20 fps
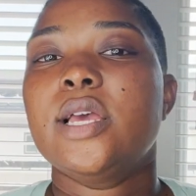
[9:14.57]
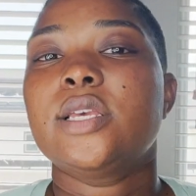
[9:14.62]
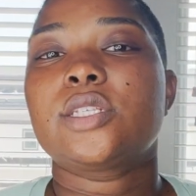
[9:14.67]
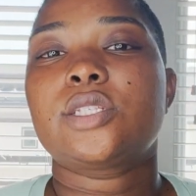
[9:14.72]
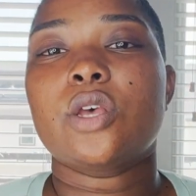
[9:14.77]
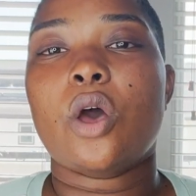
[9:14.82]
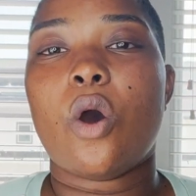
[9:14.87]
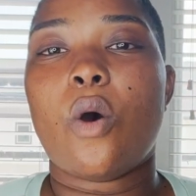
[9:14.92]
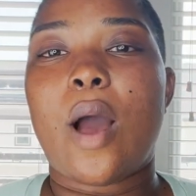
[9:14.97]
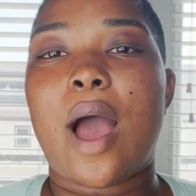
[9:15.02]

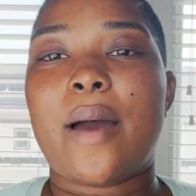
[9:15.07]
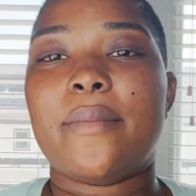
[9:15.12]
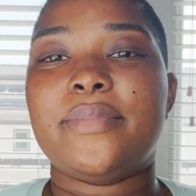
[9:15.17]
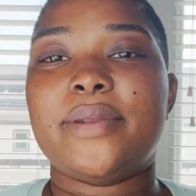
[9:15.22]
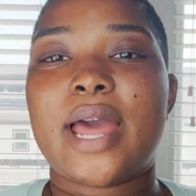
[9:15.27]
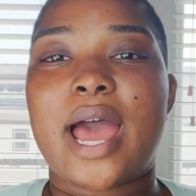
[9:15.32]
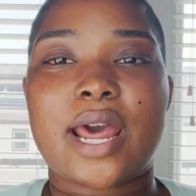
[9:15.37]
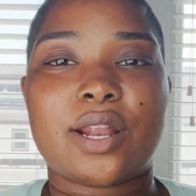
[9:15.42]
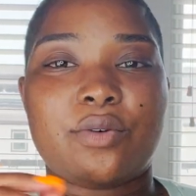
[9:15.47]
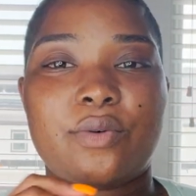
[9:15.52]
So I'm
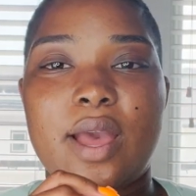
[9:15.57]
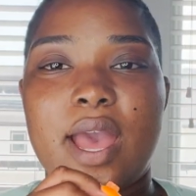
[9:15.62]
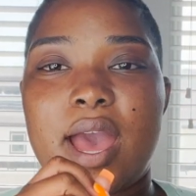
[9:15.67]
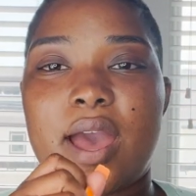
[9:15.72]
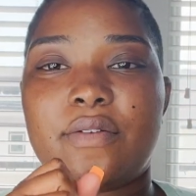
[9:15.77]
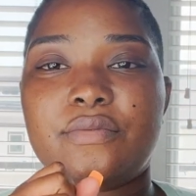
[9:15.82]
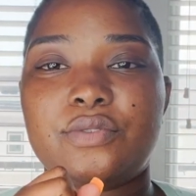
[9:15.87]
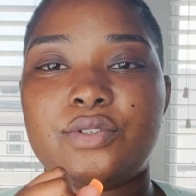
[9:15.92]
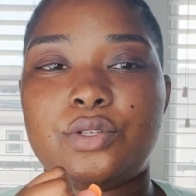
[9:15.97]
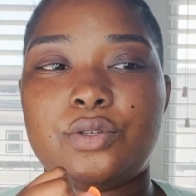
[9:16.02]
not, I don't
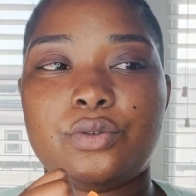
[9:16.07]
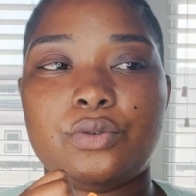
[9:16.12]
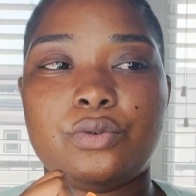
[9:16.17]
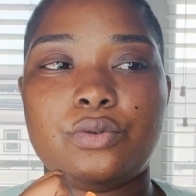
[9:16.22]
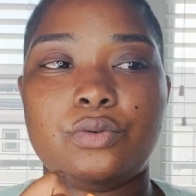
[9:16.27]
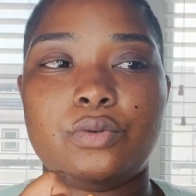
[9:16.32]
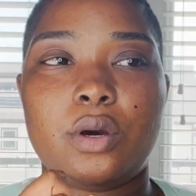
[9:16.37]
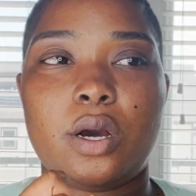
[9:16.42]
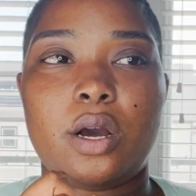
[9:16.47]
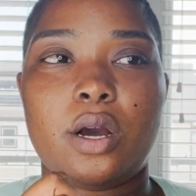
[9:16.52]
have
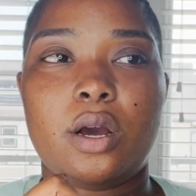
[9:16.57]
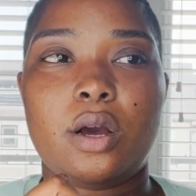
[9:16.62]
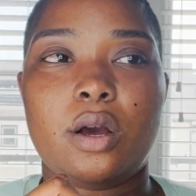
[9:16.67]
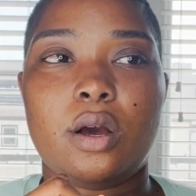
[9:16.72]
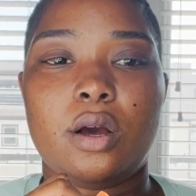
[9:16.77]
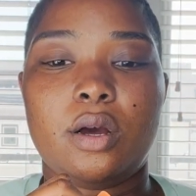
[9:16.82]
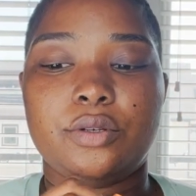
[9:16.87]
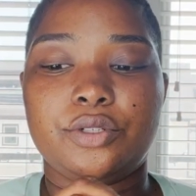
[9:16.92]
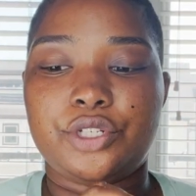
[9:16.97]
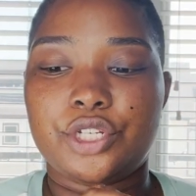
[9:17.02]
to
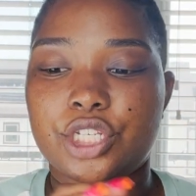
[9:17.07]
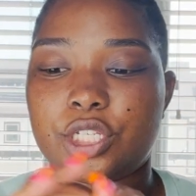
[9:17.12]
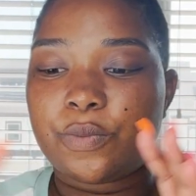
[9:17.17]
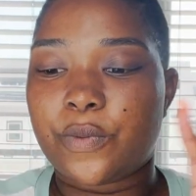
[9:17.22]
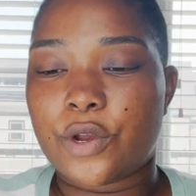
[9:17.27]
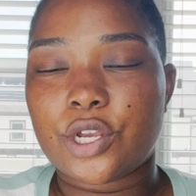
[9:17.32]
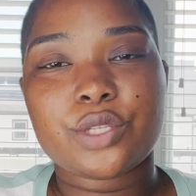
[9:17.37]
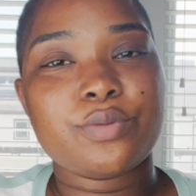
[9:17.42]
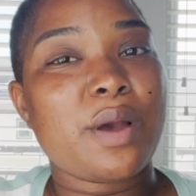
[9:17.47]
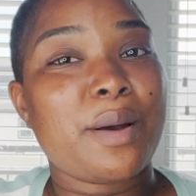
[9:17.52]
uh,
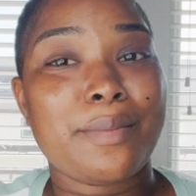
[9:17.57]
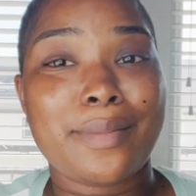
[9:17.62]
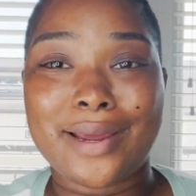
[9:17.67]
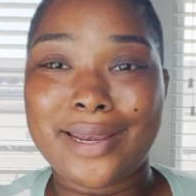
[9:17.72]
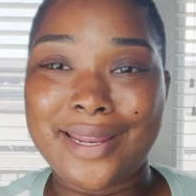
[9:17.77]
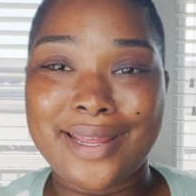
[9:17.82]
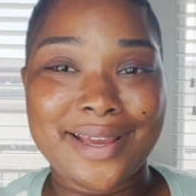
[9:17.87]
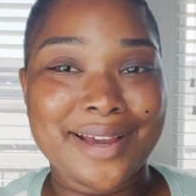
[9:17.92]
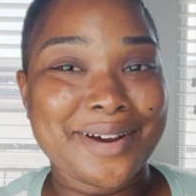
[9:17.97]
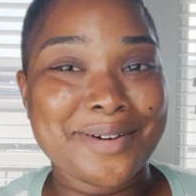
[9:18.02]
disperse my
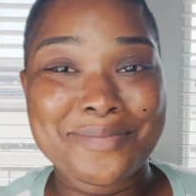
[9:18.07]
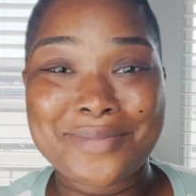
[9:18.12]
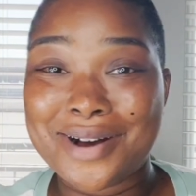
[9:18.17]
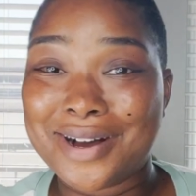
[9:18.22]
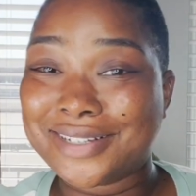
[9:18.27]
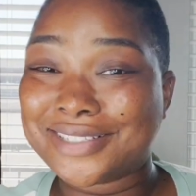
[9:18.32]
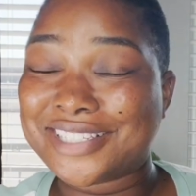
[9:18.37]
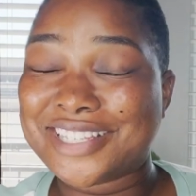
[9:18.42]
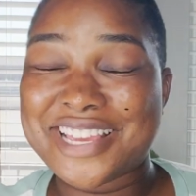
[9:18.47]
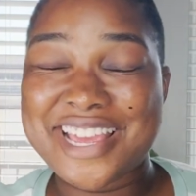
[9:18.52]
money
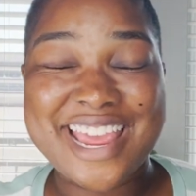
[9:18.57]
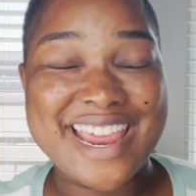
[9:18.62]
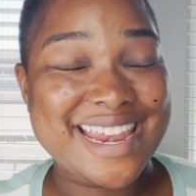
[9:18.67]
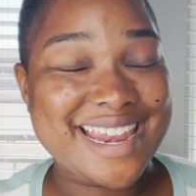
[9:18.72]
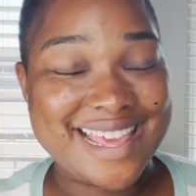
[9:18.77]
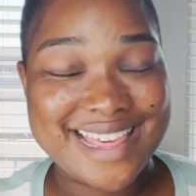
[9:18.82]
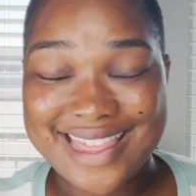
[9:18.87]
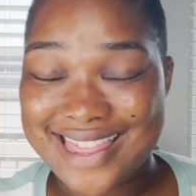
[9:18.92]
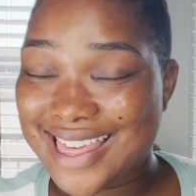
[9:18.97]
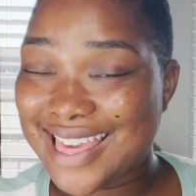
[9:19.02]
amongst
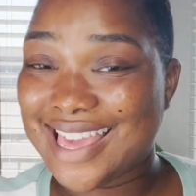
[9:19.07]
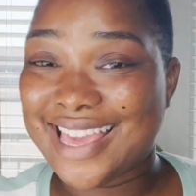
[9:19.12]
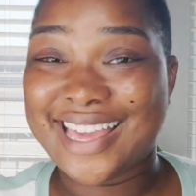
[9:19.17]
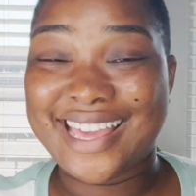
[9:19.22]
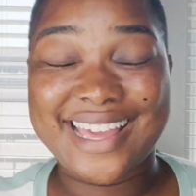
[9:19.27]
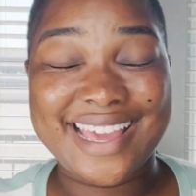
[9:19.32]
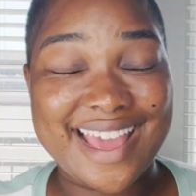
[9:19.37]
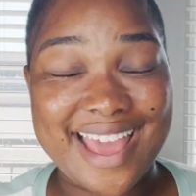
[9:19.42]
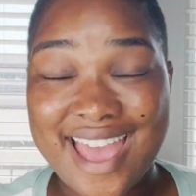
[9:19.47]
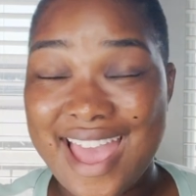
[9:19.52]

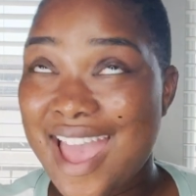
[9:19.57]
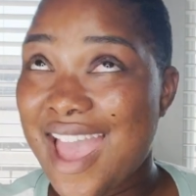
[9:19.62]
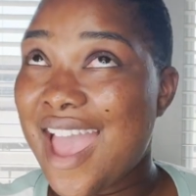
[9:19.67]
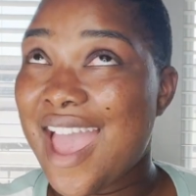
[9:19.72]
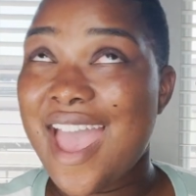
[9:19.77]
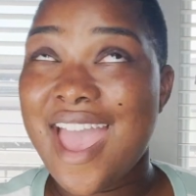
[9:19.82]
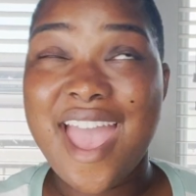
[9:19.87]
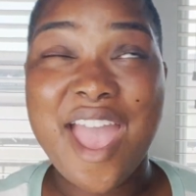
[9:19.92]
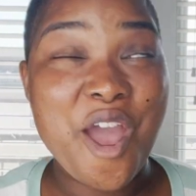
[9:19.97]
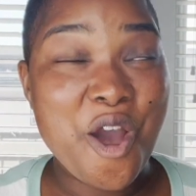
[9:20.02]
anything
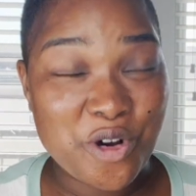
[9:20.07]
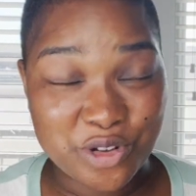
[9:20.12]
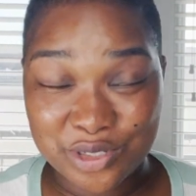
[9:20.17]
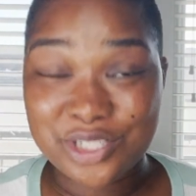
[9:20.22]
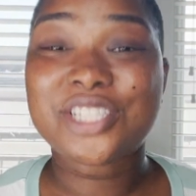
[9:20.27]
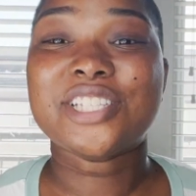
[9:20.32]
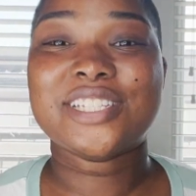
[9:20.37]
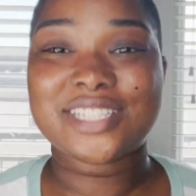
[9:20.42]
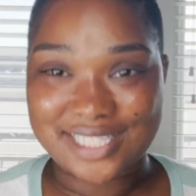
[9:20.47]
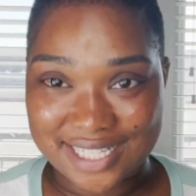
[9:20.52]

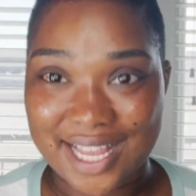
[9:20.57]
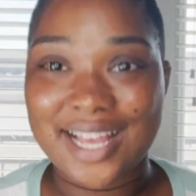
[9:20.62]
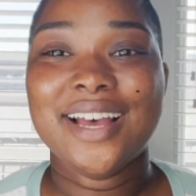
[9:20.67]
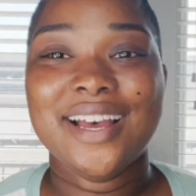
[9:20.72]
else